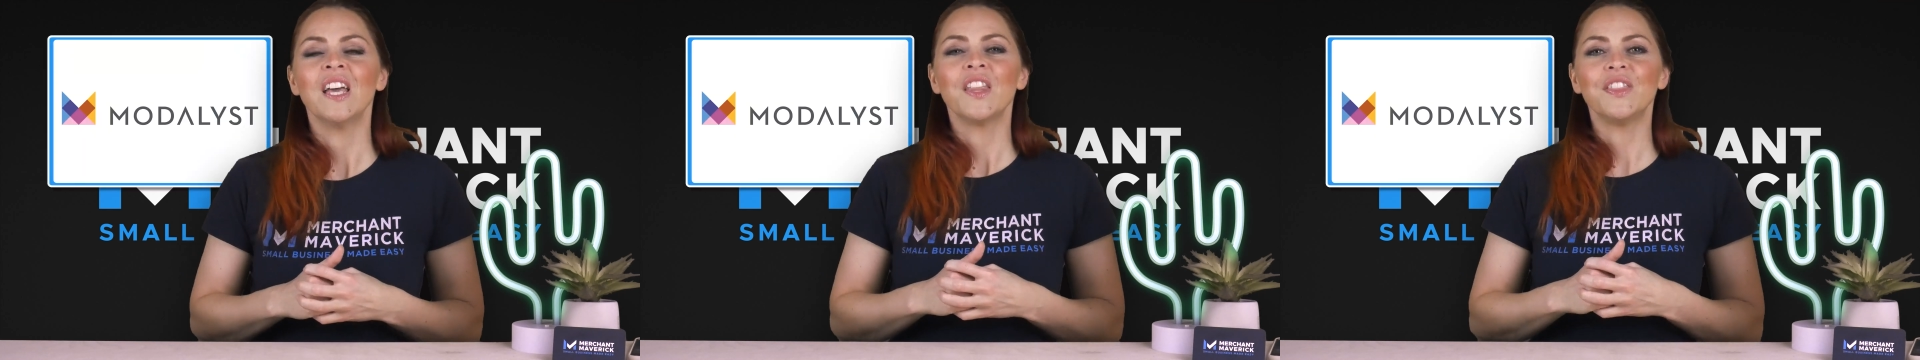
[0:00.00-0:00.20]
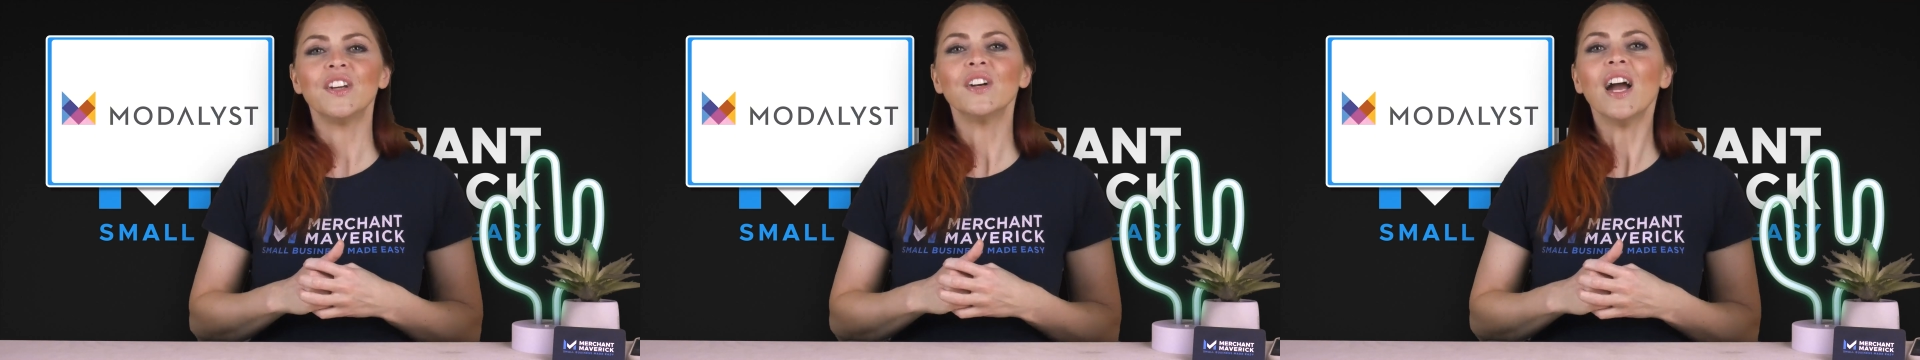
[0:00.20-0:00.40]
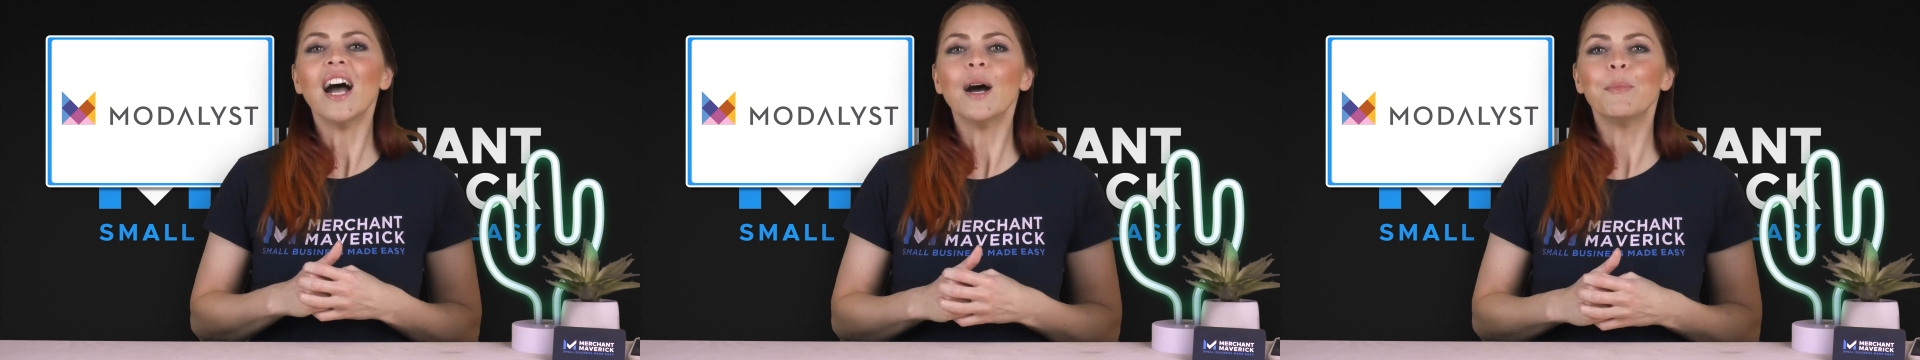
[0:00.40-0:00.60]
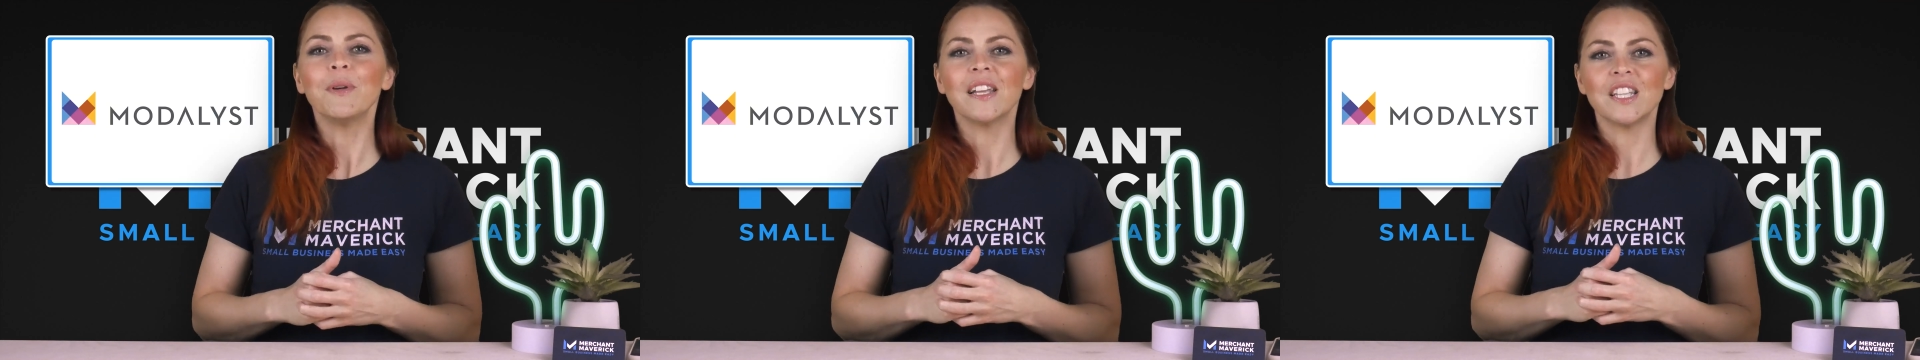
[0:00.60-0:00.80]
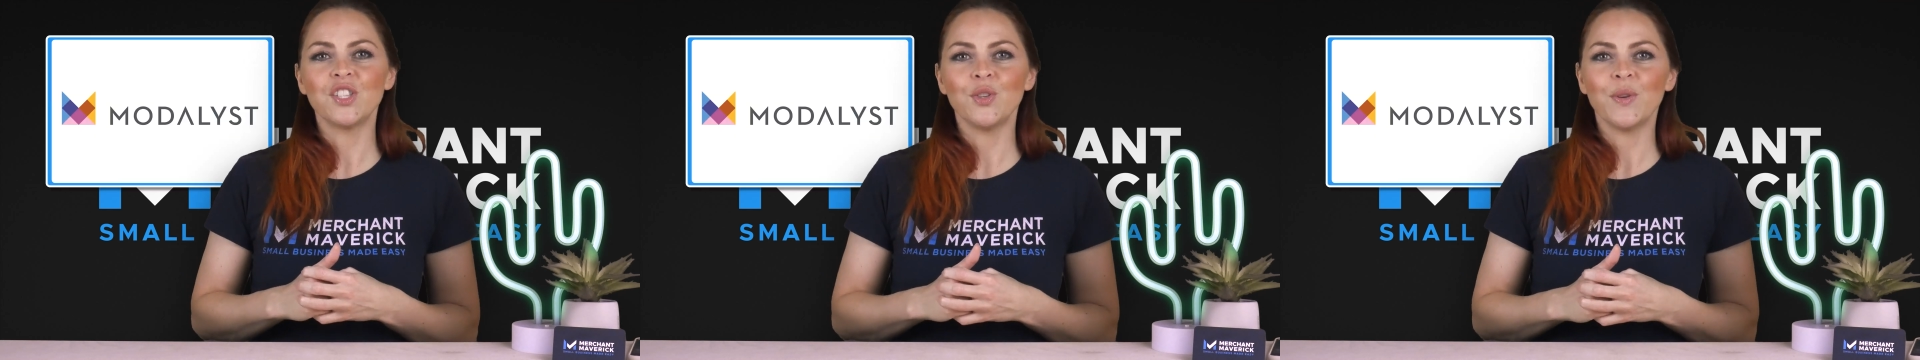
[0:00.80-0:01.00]
Their app
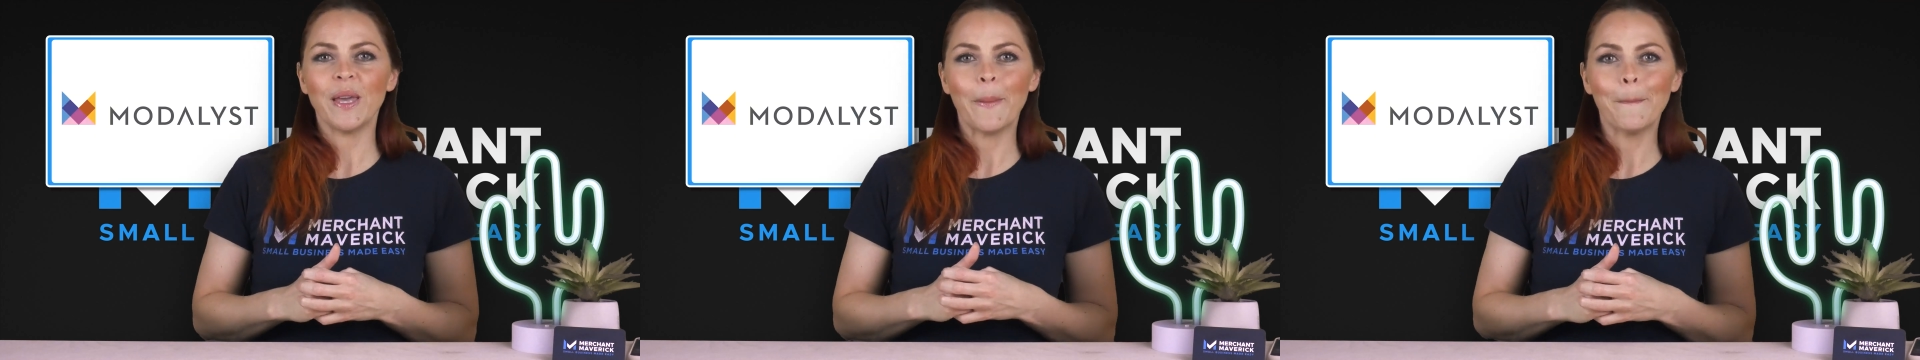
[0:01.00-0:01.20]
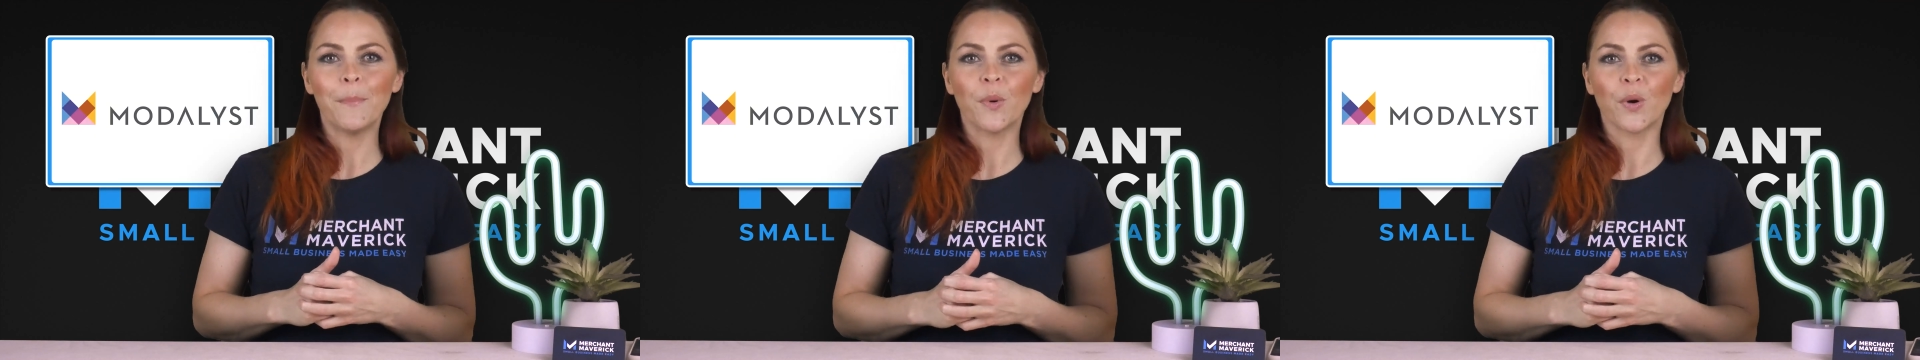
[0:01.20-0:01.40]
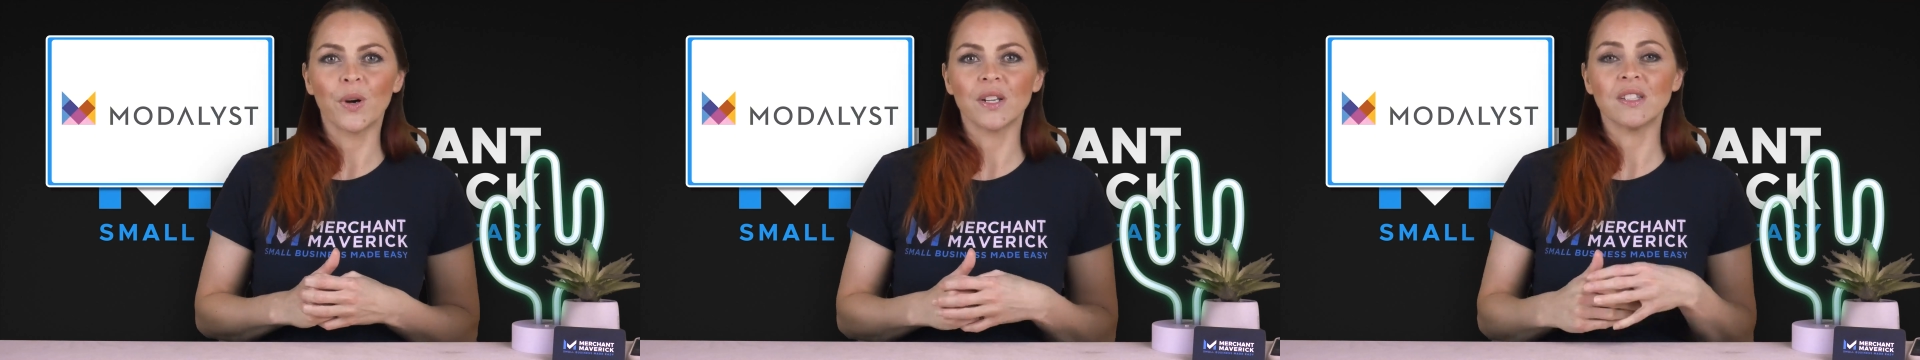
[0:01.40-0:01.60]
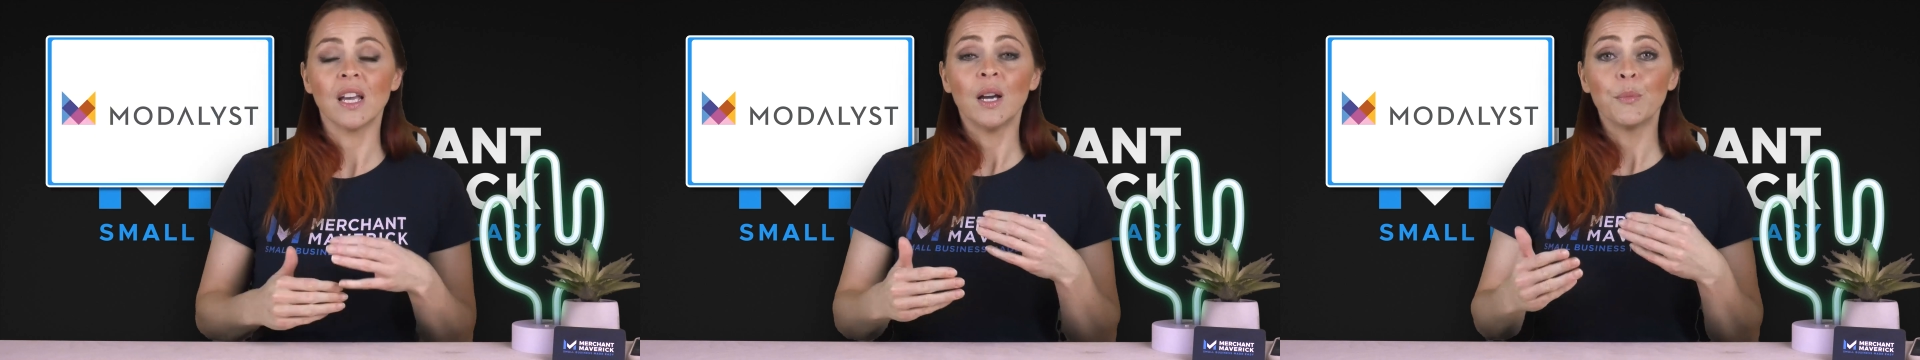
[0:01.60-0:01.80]
lets you import